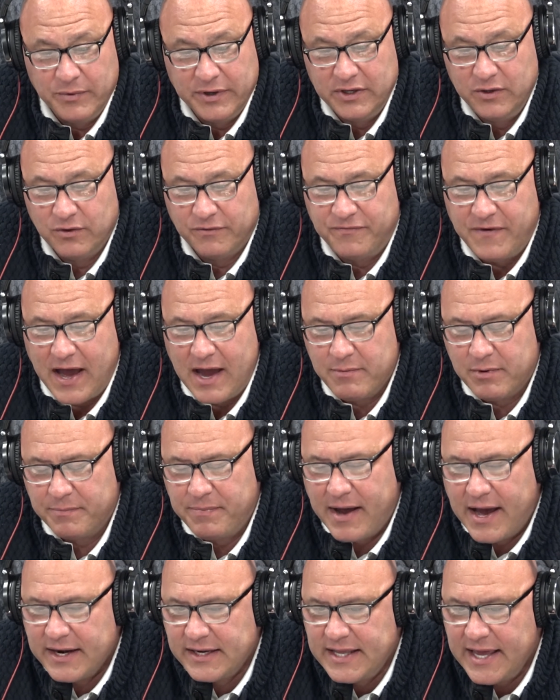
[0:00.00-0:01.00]
We can do a fiber
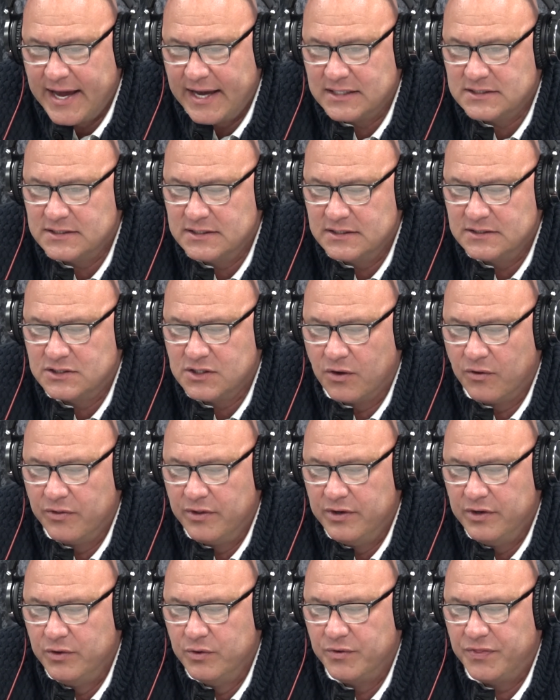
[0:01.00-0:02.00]
podcast. So
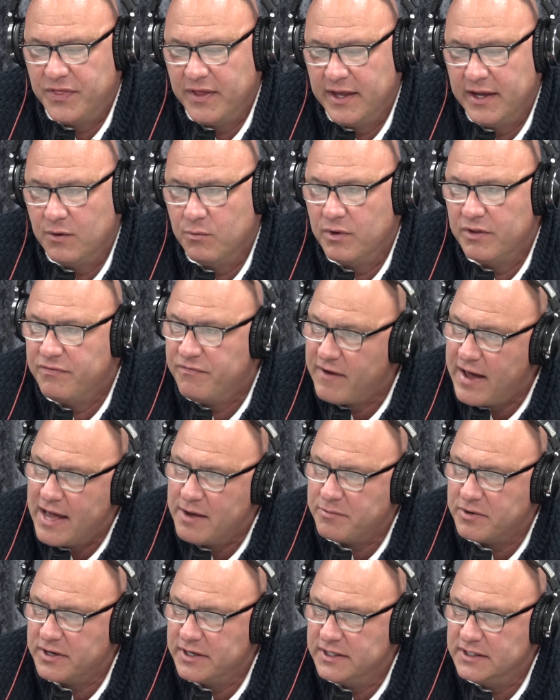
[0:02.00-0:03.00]
the new thing with
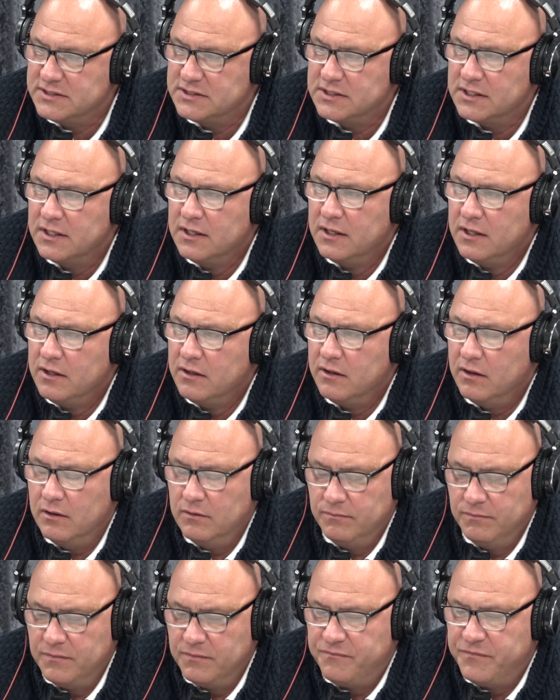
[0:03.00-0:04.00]
fiber is
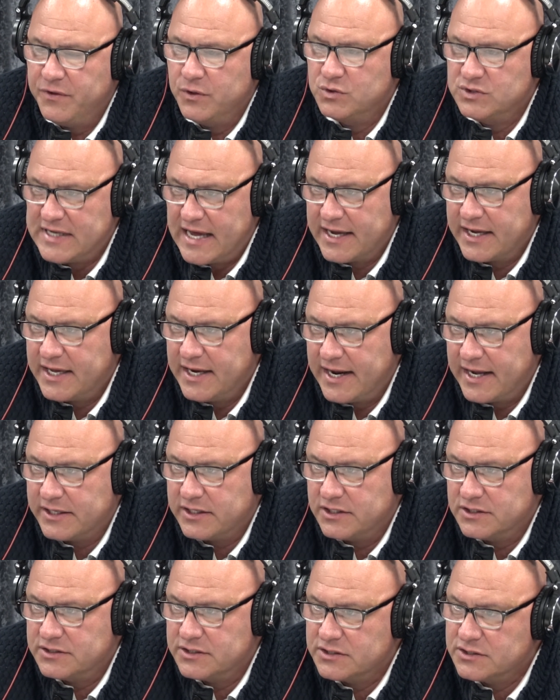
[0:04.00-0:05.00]
fuse on
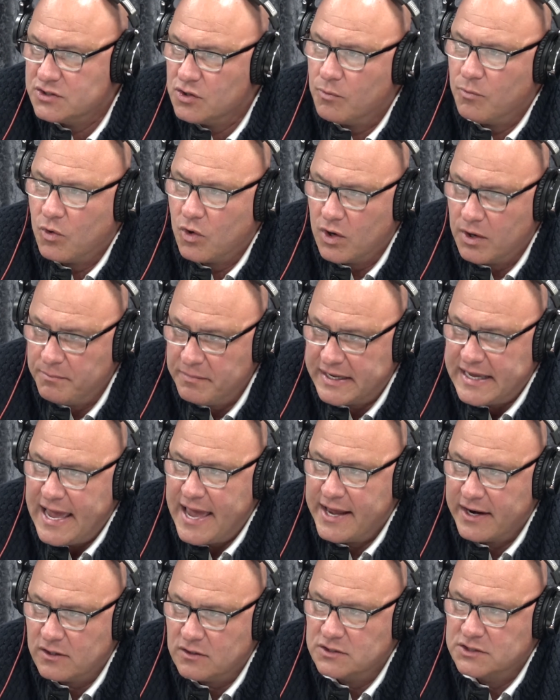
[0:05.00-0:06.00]
connectors. There's no more
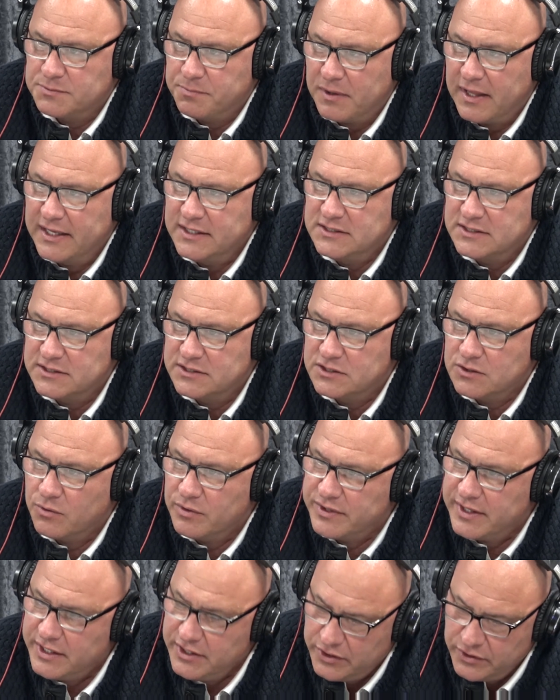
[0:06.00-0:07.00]
mechanical splices. So
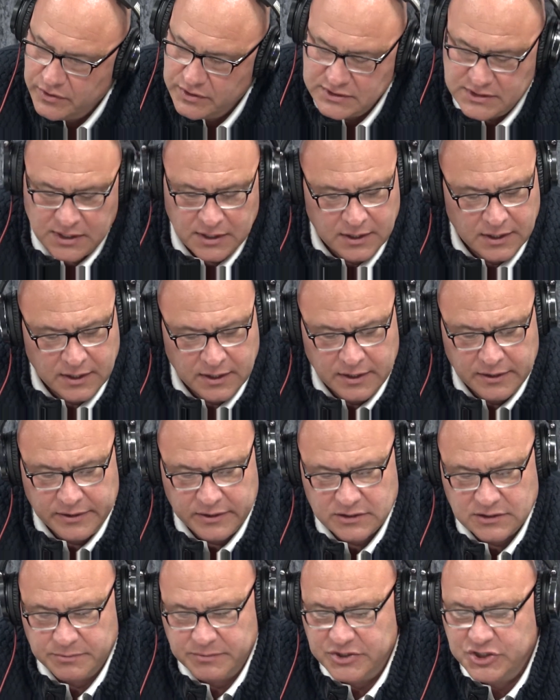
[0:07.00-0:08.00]
what they do is
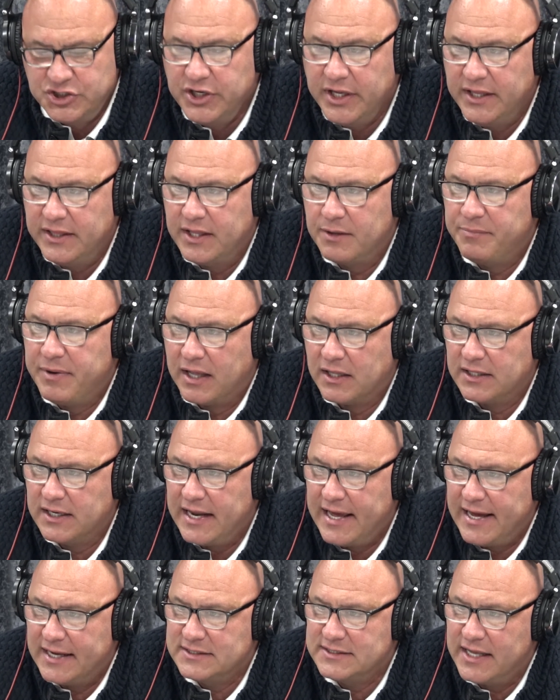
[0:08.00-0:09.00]
there's a machine that Belden
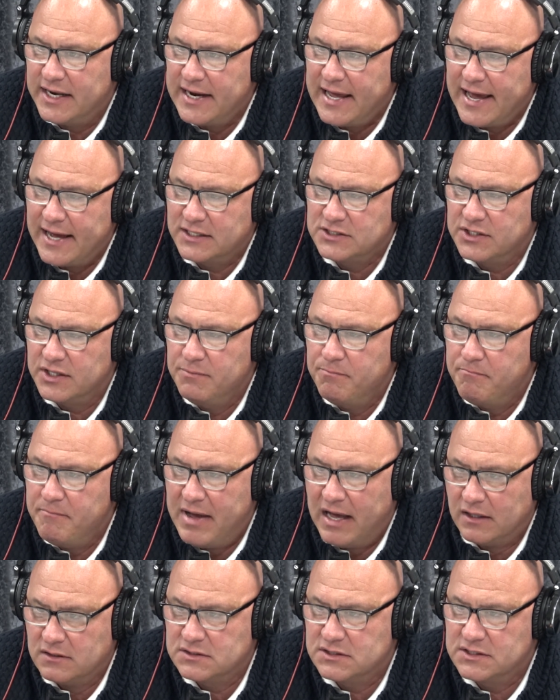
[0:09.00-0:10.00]
has that actually
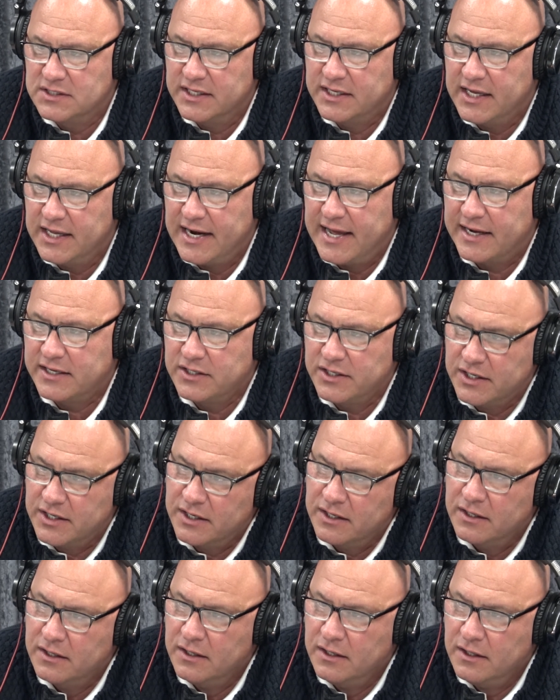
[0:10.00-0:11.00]
melts the connector,
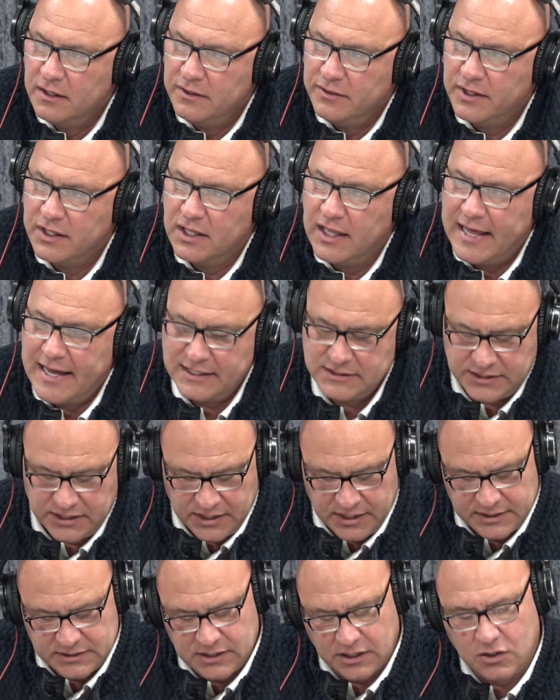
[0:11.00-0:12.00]
the glass.
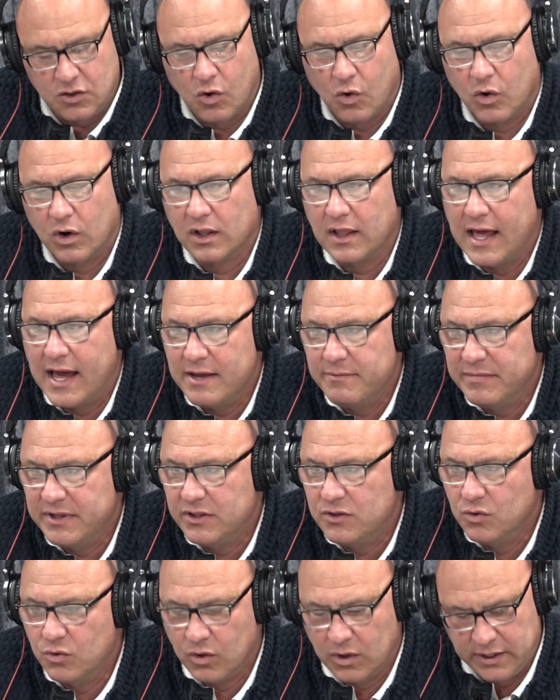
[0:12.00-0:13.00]
It's a core
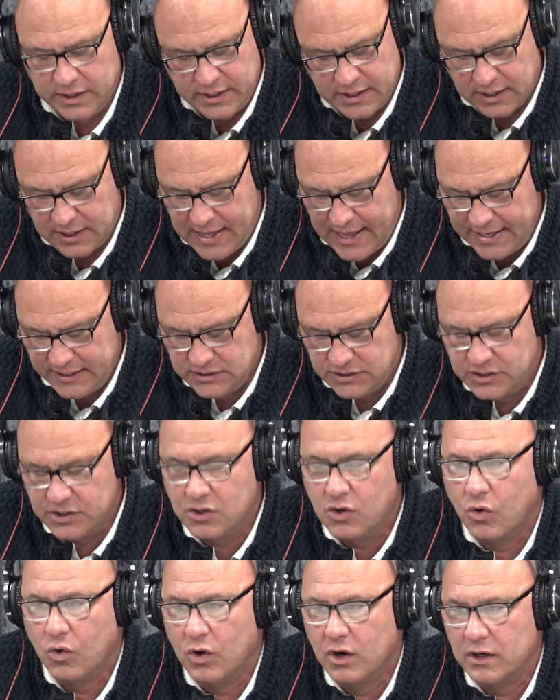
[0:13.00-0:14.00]
alignment tool. It aligns the
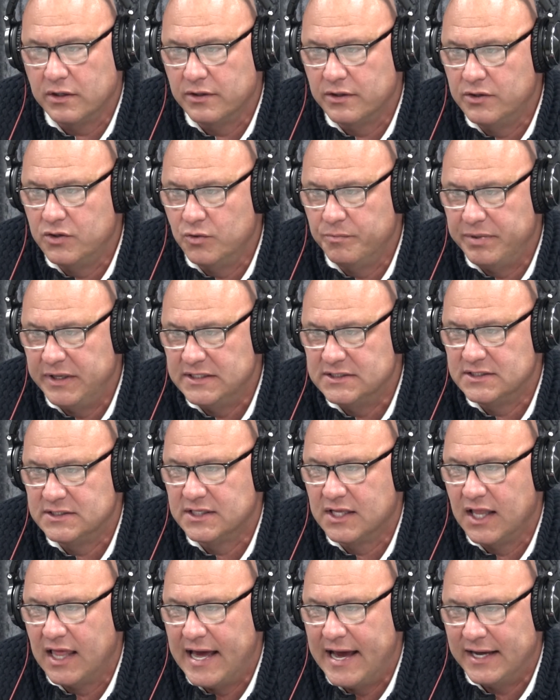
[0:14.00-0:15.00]
core, the 2 pieces of
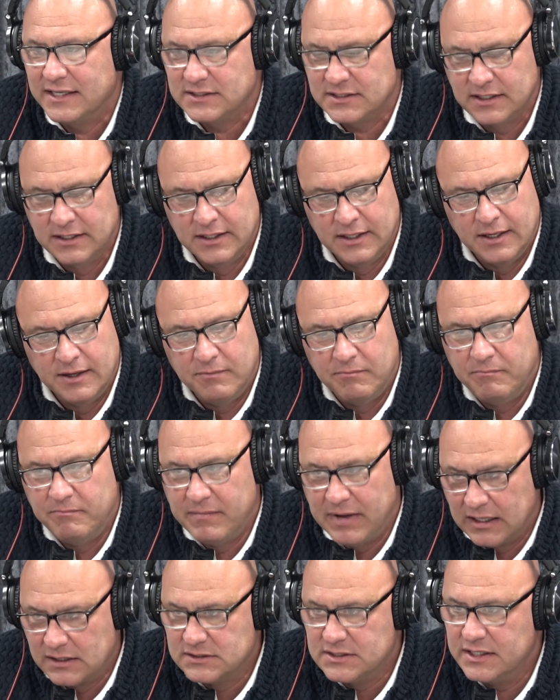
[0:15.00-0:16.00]
glass,
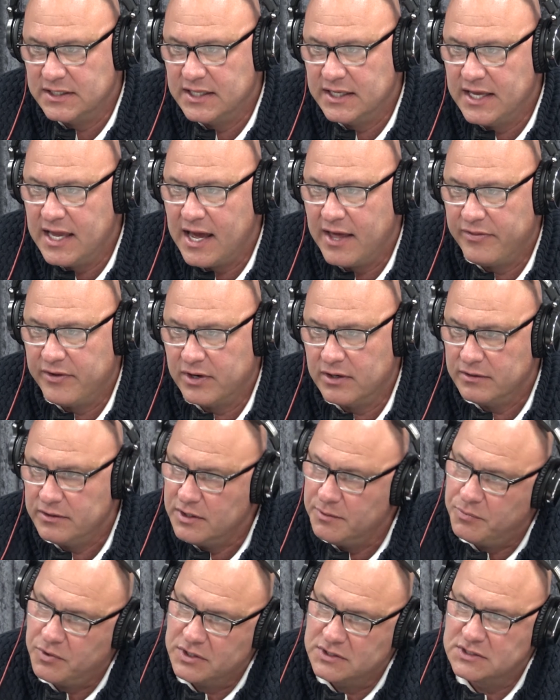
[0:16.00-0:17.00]
melts it together.
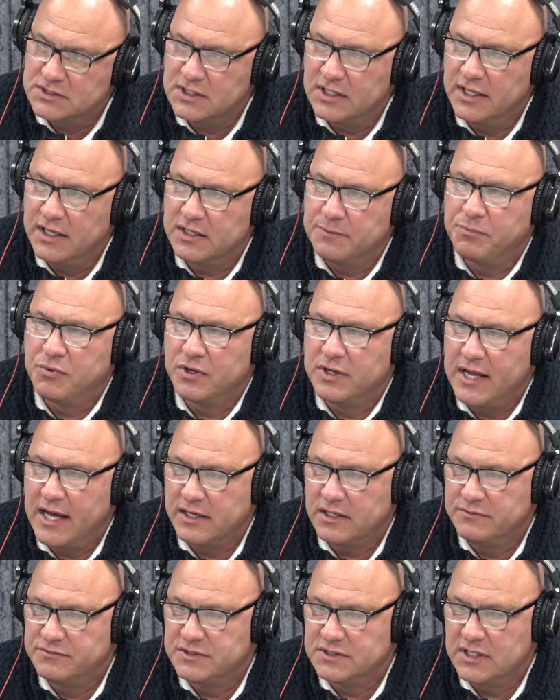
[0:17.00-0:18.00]
You put a
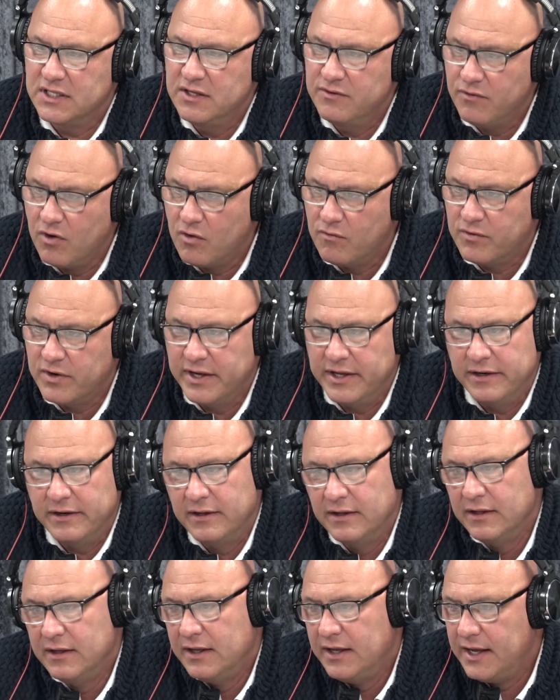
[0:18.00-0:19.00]
protective sleeve over it,
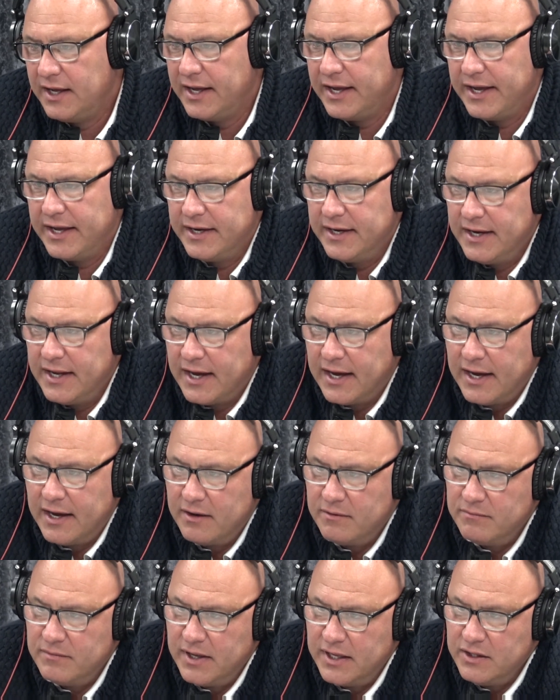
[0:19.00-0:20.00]
and
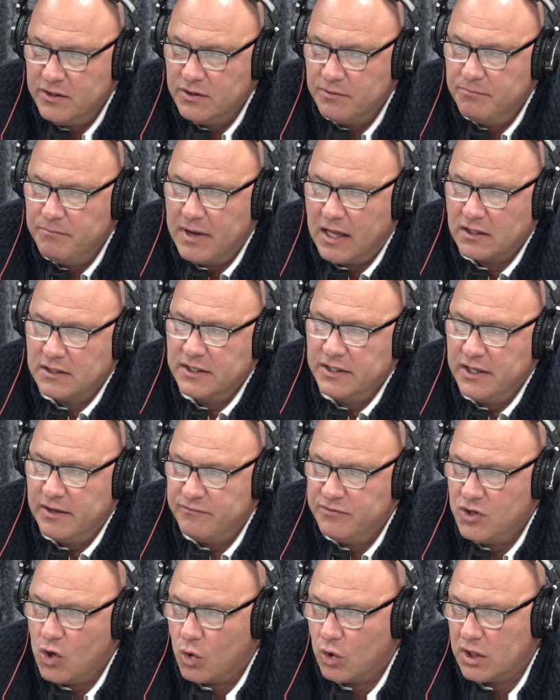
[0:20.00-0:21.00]
you melt it. You
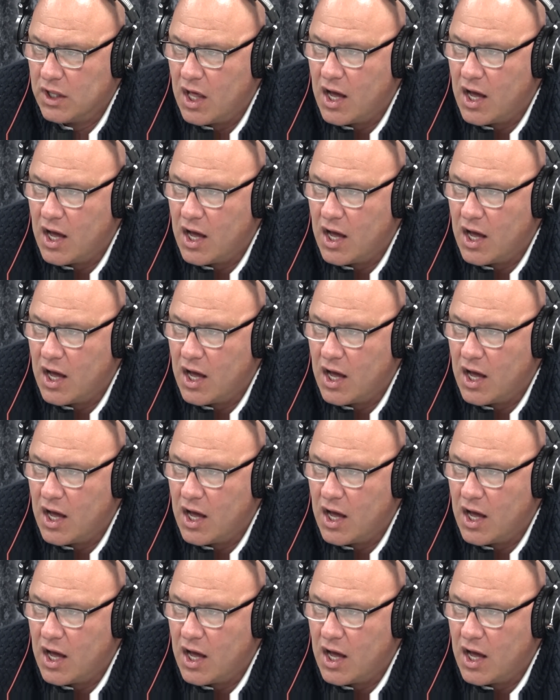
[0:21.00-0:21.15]
have no loss.